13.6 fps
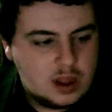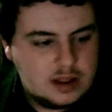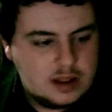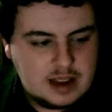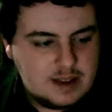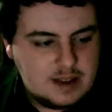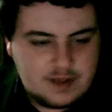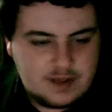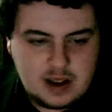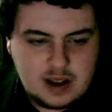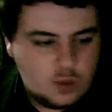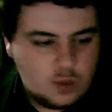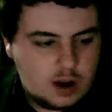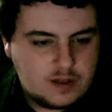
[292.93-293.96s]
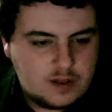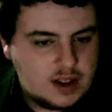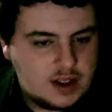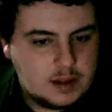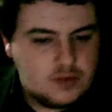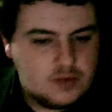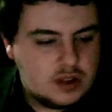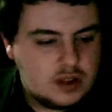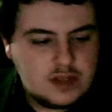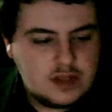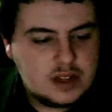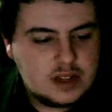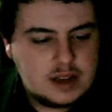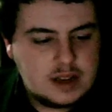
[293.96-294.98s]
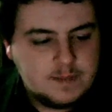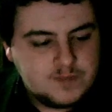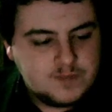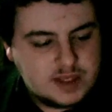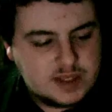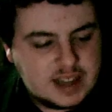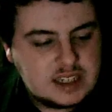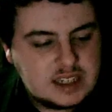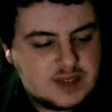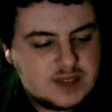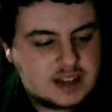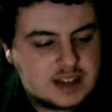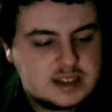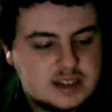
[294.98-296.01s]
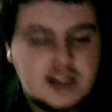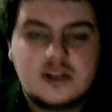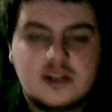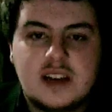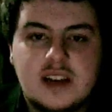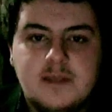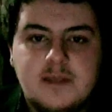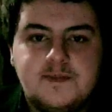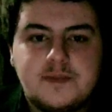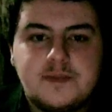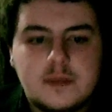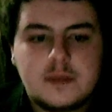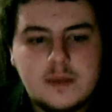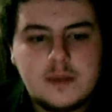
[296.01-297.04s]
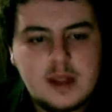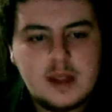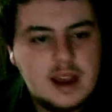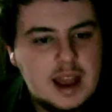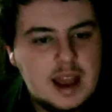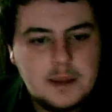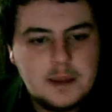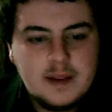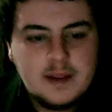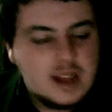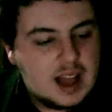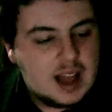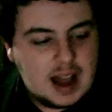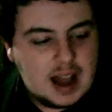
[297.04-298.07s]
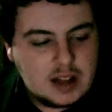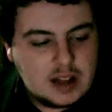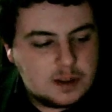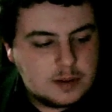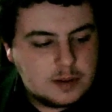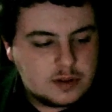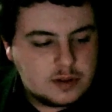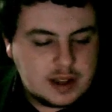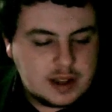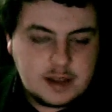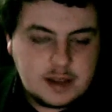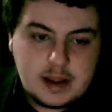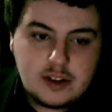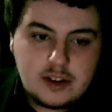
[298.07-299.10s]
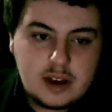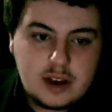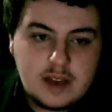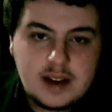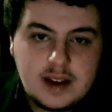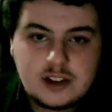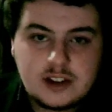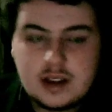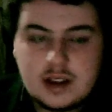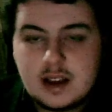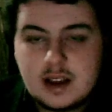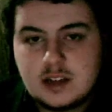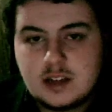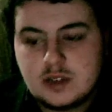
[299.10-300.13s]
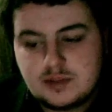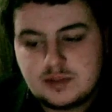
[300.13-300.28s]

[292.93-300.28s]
Date fine, work fine. I mean, really, really nice, versatile scent. Um, a lot of people don't like the Made in UK version. I think this one's